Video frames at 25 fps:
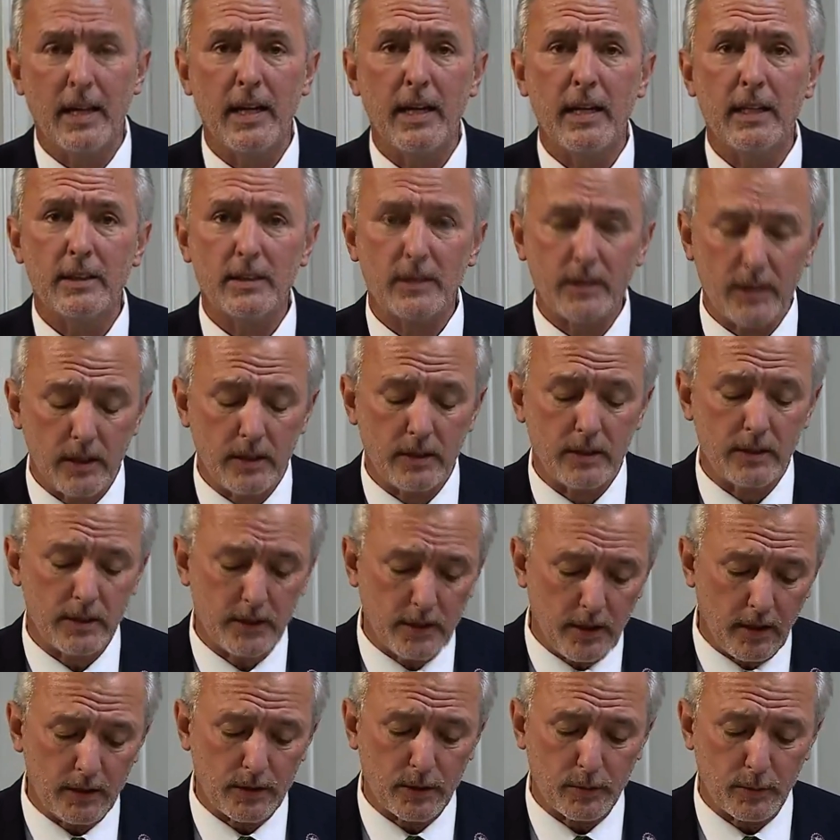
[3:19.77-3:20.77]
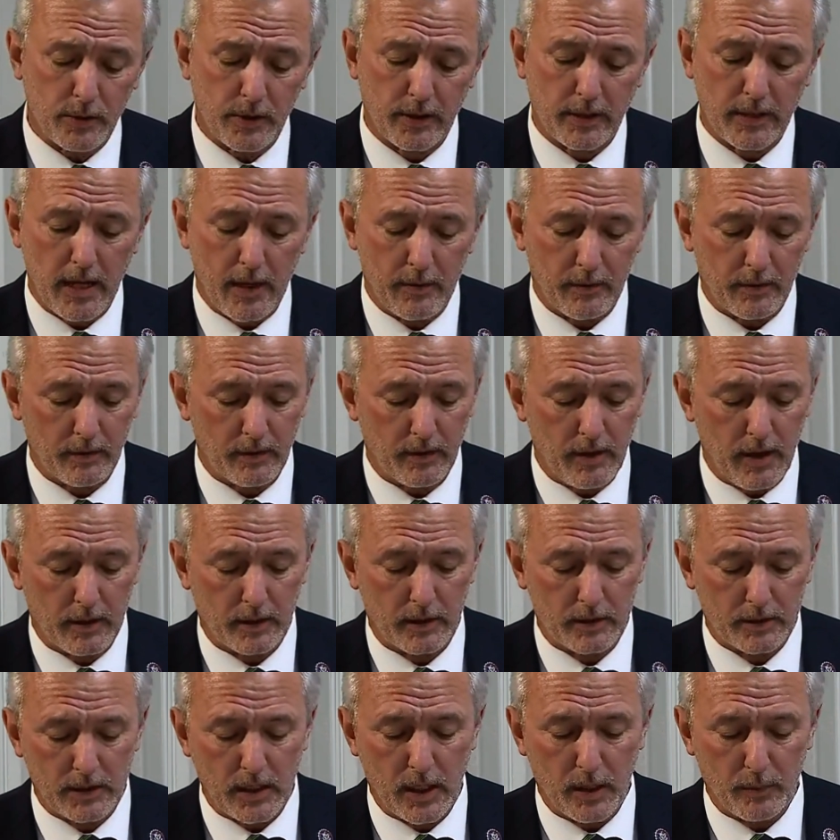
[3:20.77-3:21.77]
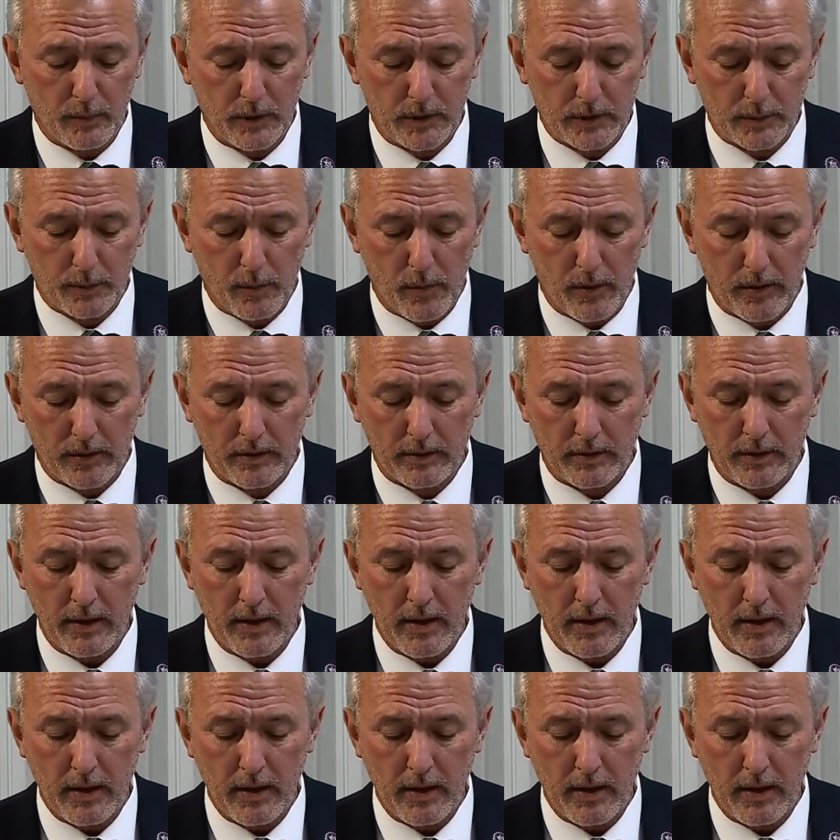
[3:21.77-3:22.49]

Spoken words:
single adults were encountered along the southwest border,